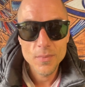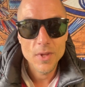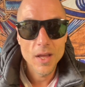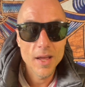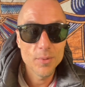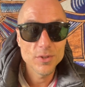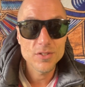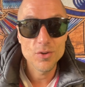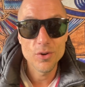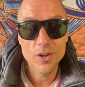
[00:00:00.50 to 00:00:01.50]
Hey, what's
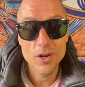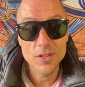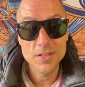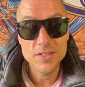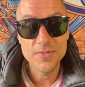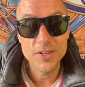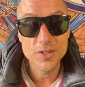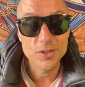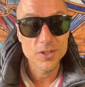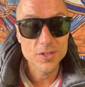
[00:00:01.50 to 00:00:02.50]
going on? In this
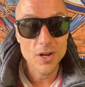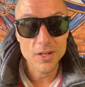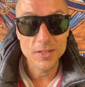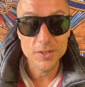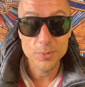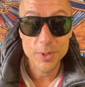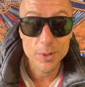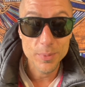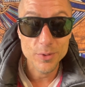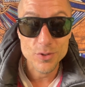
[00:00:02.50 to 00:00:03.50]
video, I'm going to talk a little bit
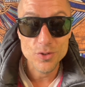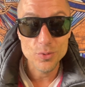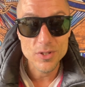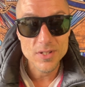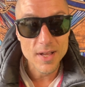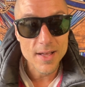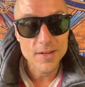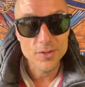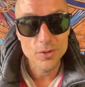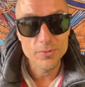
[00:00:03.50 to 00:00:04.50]
about suicide
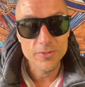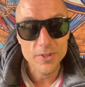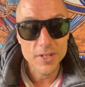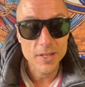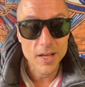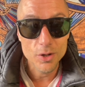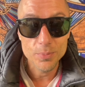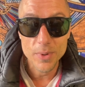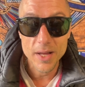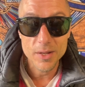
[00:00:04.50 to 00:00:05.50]
and hopefully
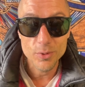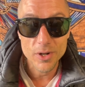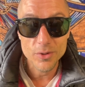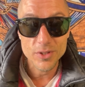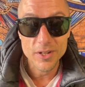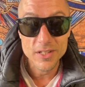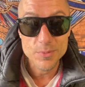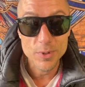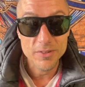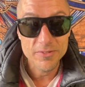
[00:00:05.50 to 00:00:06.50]
help anyone out there that's
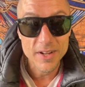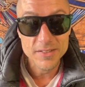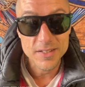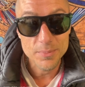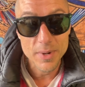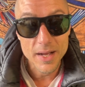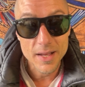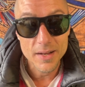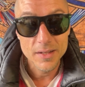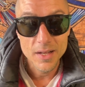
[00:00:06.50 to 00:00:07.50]
been affected by
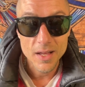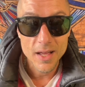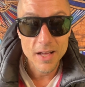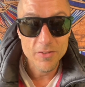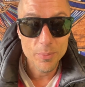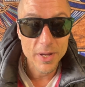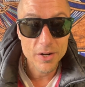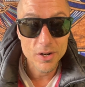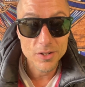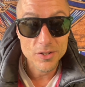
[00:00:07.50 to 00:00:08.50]
it have a
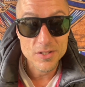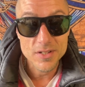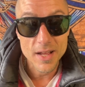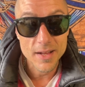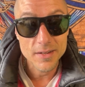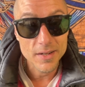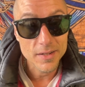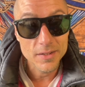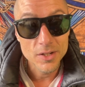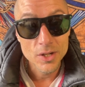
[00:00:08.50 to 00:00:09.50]
better
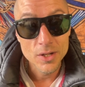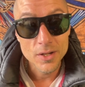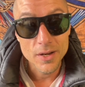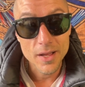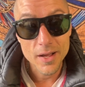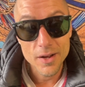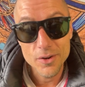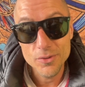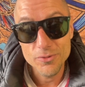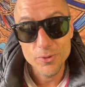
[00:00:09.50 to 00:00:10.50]
understanding.
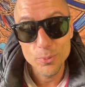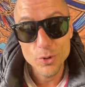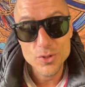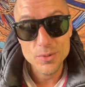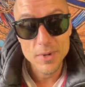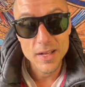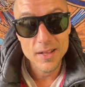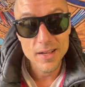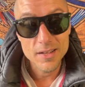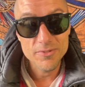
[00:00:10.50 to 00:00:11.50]
Now, for most of my
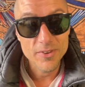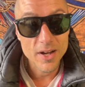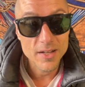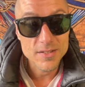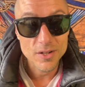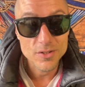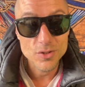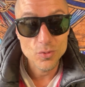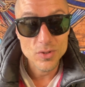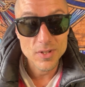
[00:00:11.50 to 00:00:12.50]
life, I saw
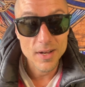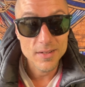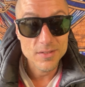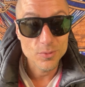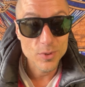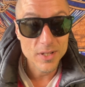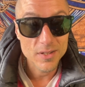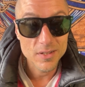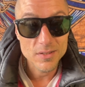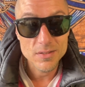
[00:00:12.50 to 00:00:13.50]
suicide as a
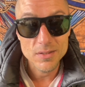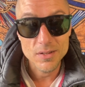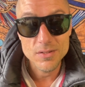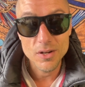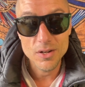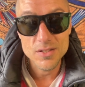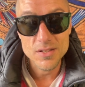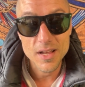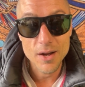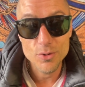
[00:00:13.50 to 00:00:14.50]
weakness. I saw it as
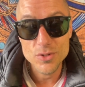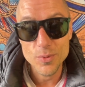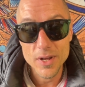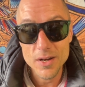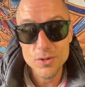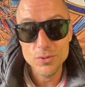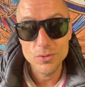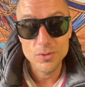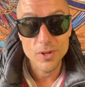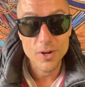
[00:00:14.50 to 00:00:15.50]
coward's way out.
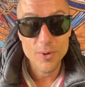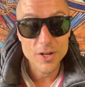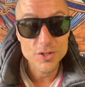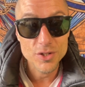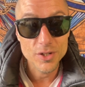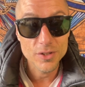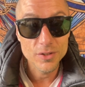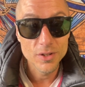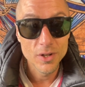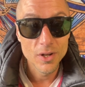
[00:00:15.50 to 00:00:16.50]
I
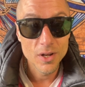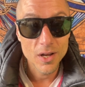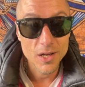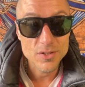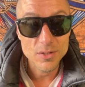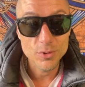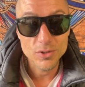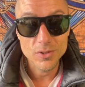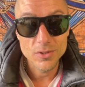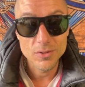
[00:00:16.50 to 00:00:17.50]
question how someone
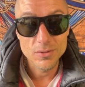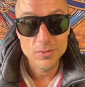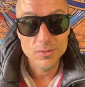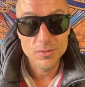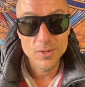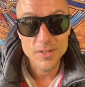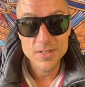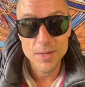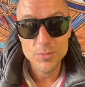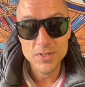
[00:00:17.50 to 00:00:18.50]
could
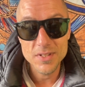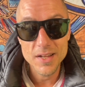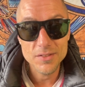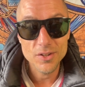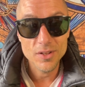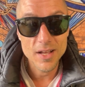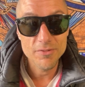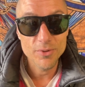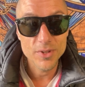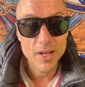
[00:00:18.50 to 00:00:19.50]
attempt to take their
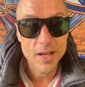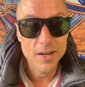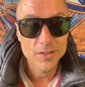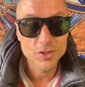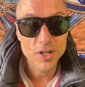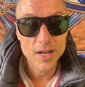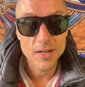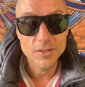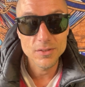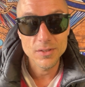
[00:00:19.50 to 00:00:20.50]
life when they had a
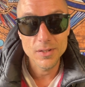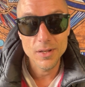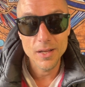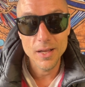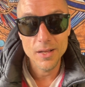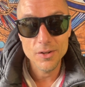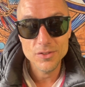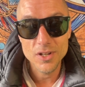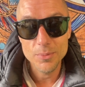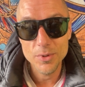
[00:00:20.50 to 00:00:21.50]
child, and on
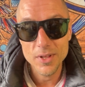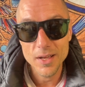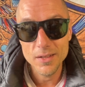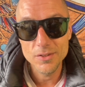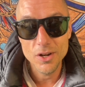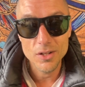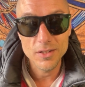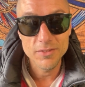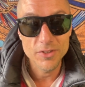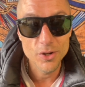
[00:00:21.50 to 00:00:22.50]
top of that, not
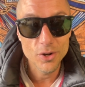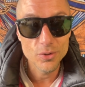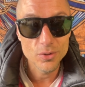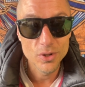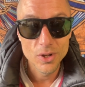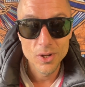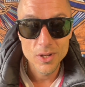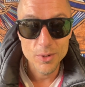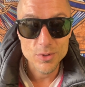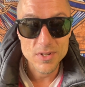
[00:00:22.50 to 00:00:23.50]
leave a note.
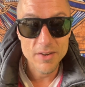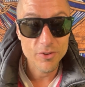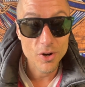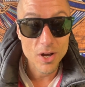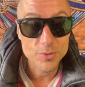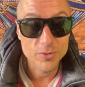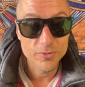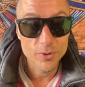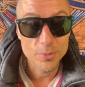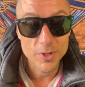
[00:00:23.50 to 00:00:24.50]
It was never an option
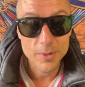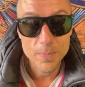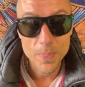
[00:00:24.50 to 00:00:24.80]
for me.